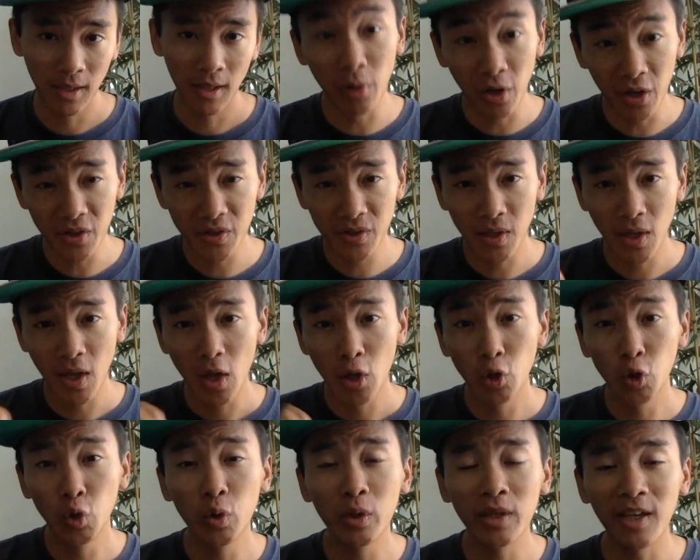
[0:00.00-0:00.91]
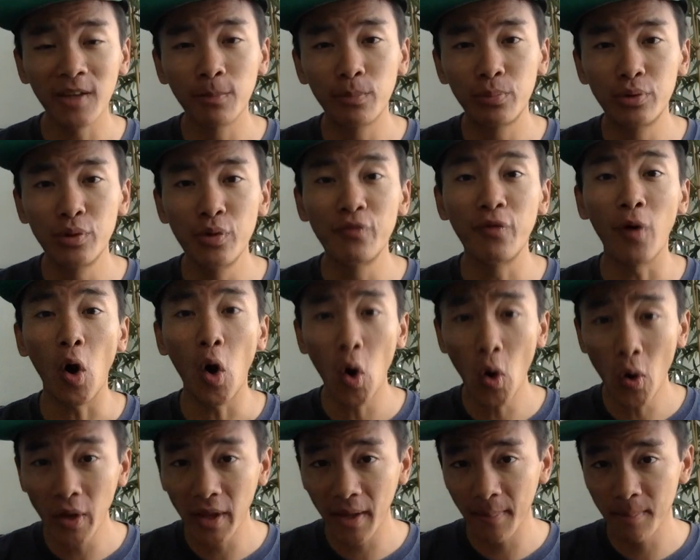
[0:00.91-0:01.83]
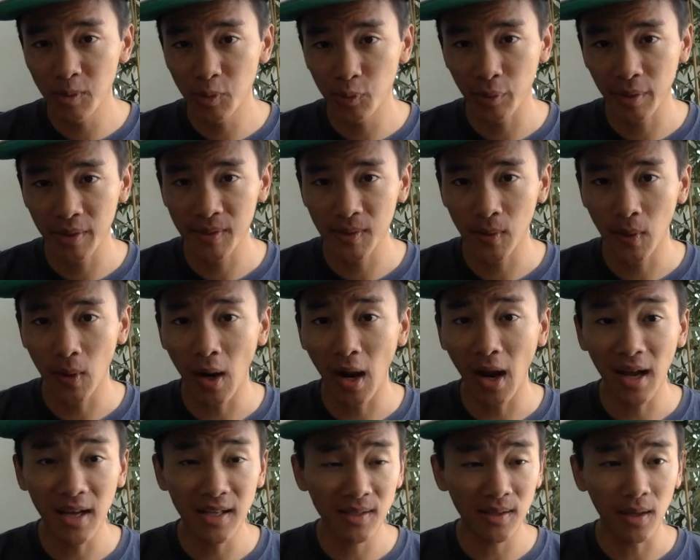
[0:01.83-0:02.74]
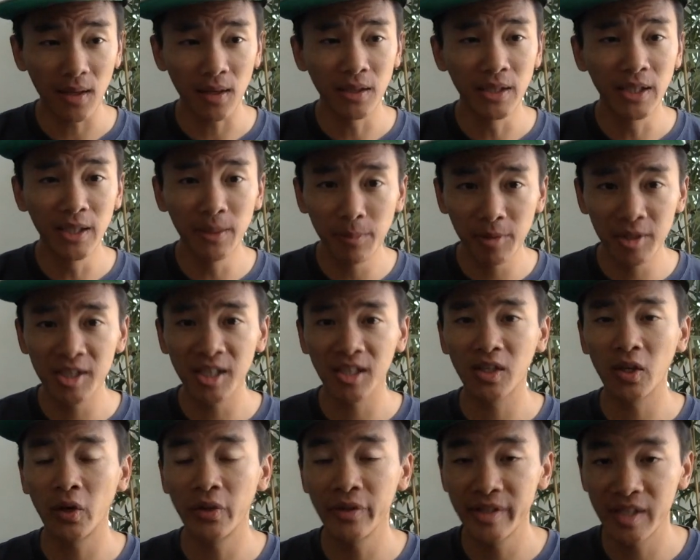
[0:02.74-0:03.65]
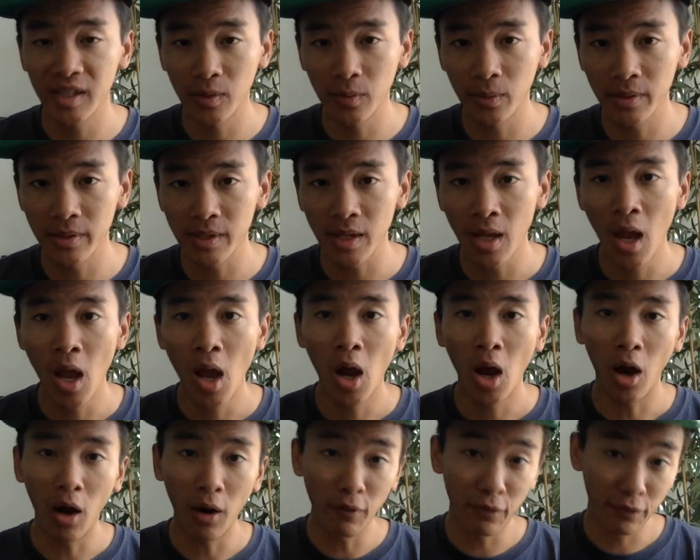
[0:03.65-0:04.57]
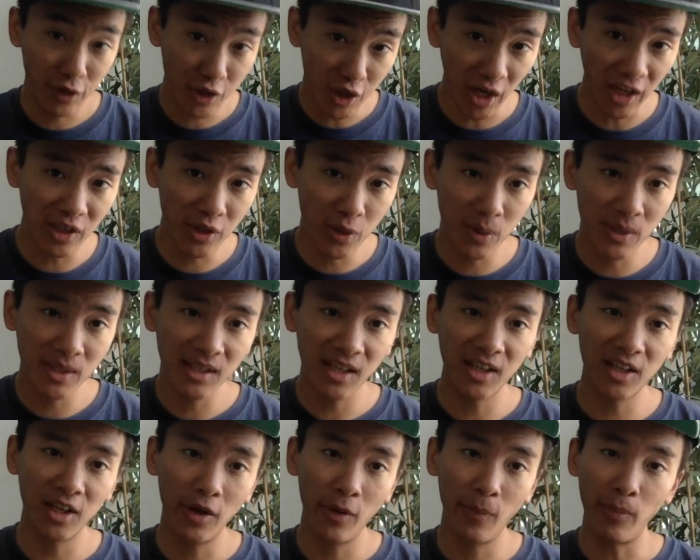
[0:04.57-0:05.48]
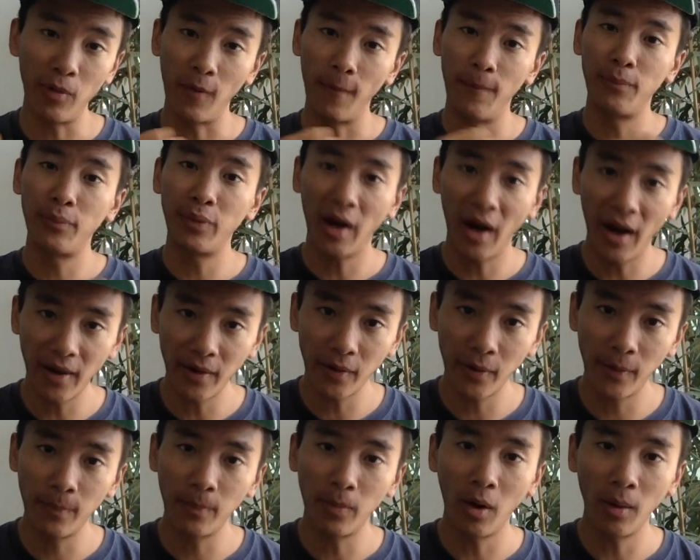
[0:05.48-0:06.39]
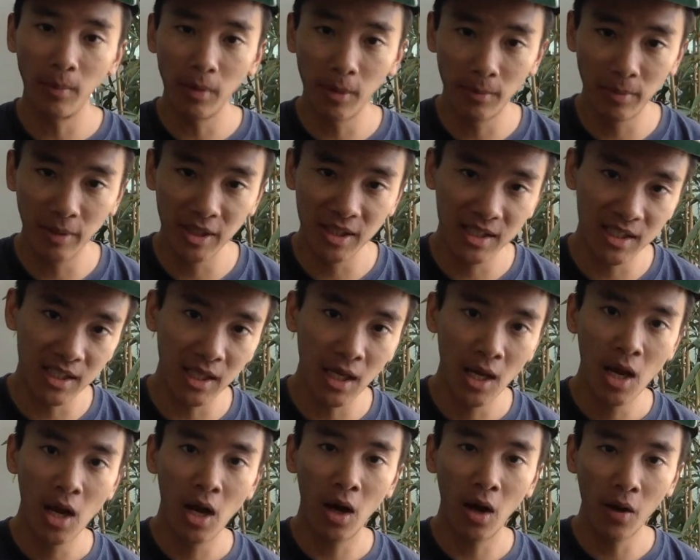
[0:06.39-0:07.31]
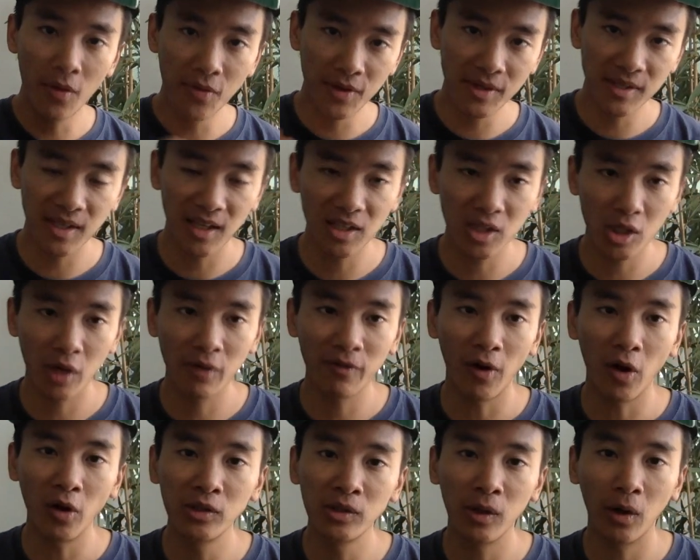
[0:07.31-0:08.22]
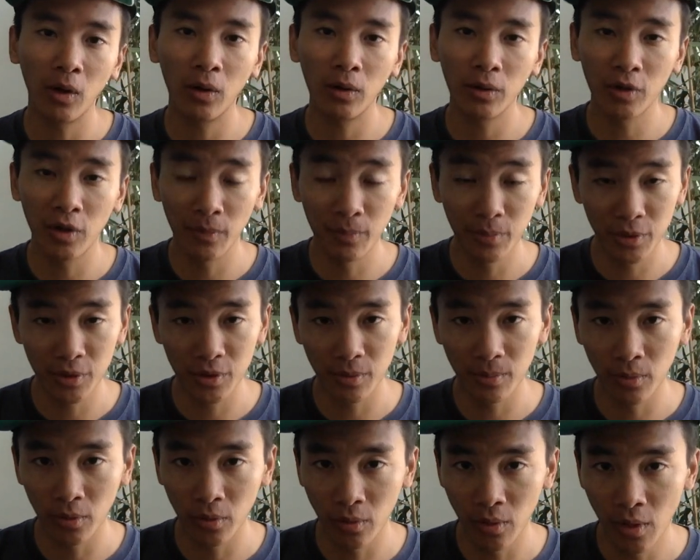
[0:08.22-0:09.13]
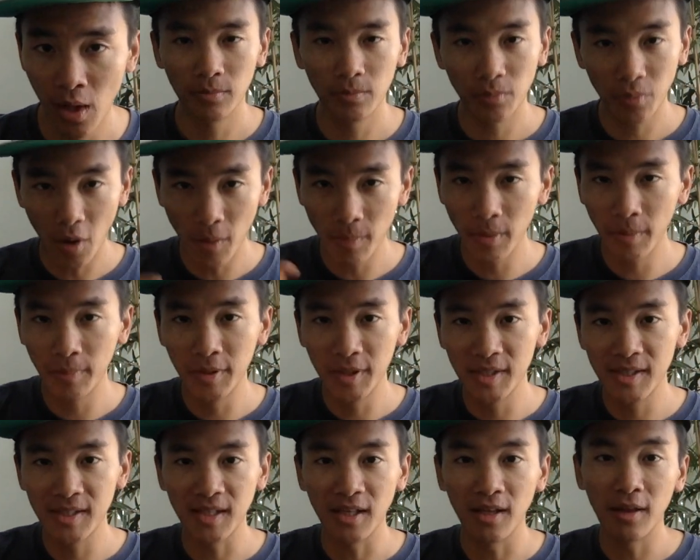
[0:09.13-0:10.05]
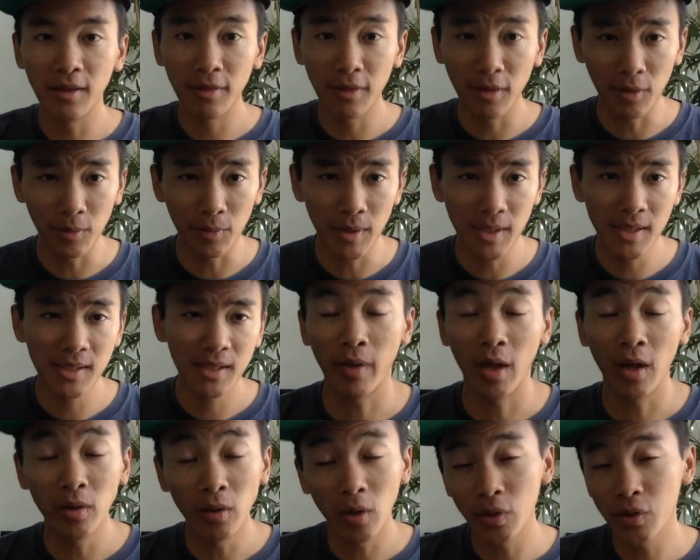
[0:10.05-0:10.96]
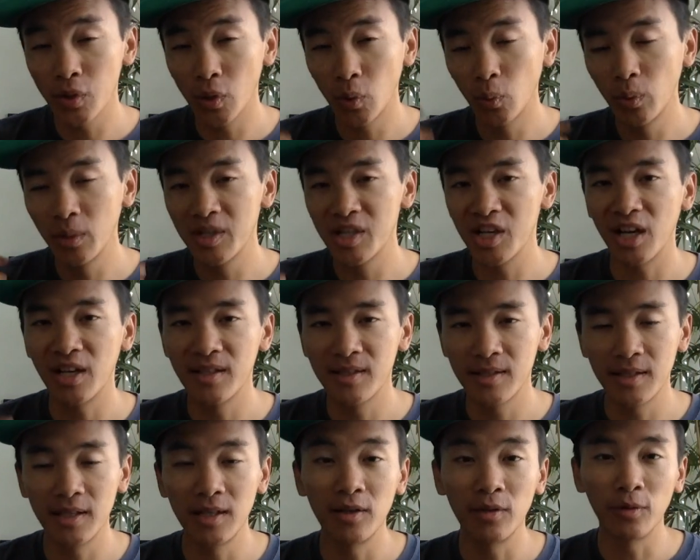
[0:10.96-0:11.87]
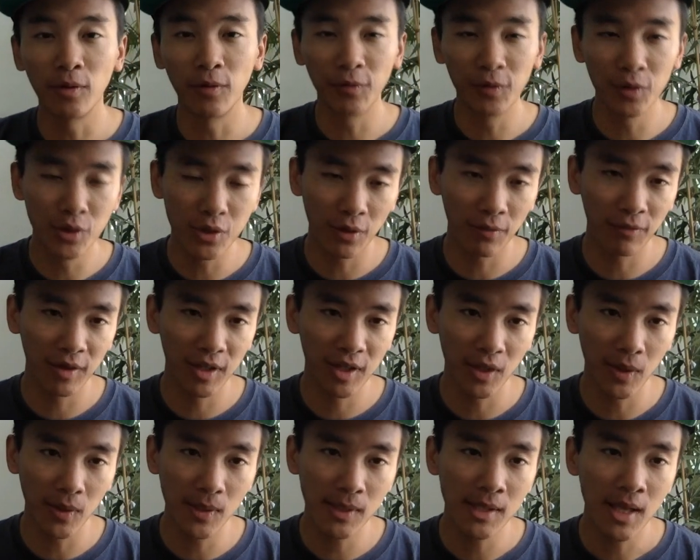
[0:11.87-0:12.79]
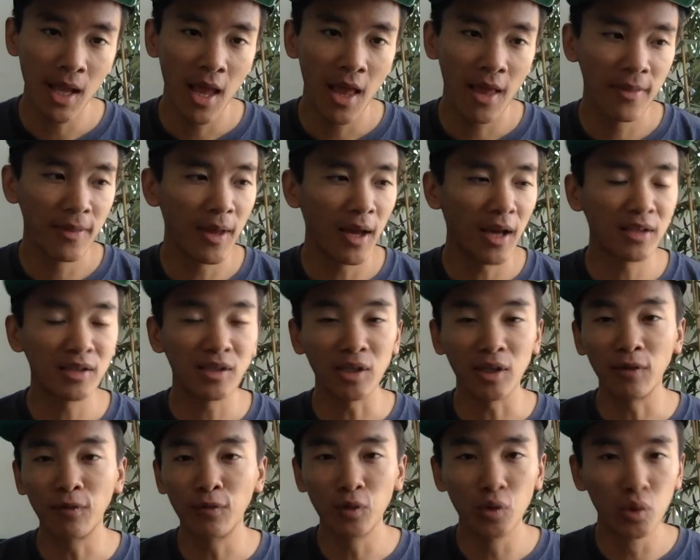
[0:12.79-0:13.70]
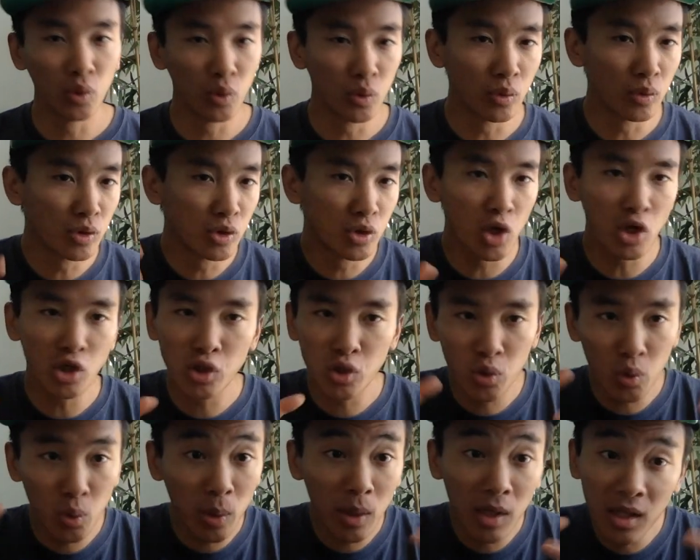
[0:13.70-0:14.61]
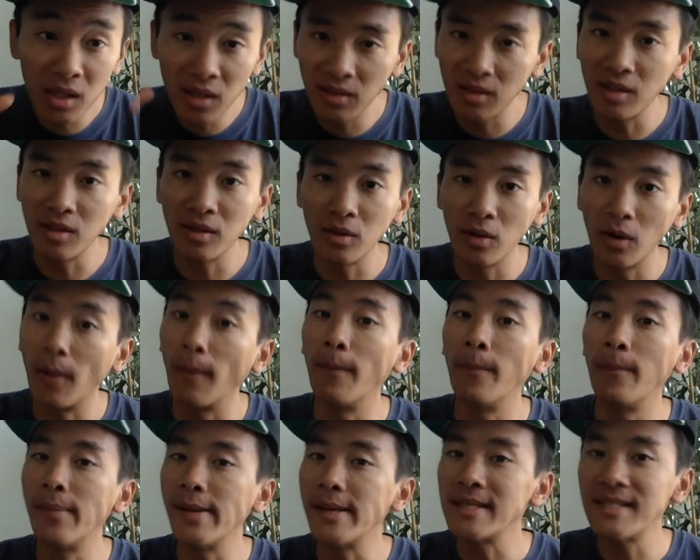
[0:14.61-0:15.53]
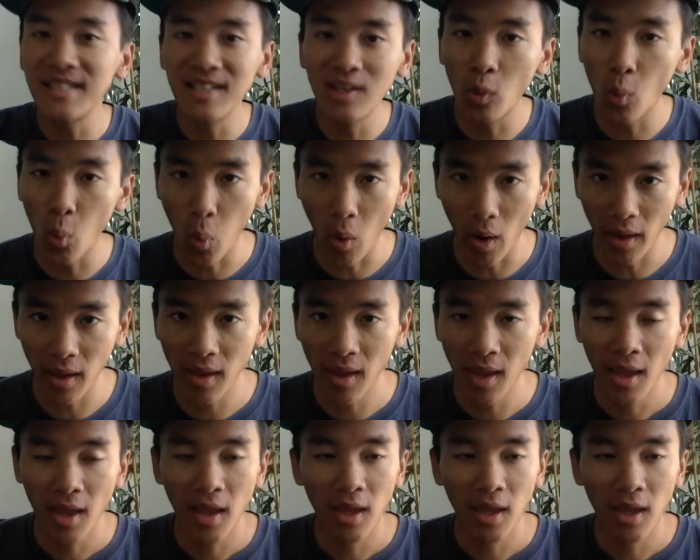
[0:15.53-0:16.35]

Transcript: Plus, you can prove Occam's razor as an immediate consequence of trying to set up a prior probability on the set of all computable probabilistic theories. And also we shall see in the future videos that if you just do it in a basic way,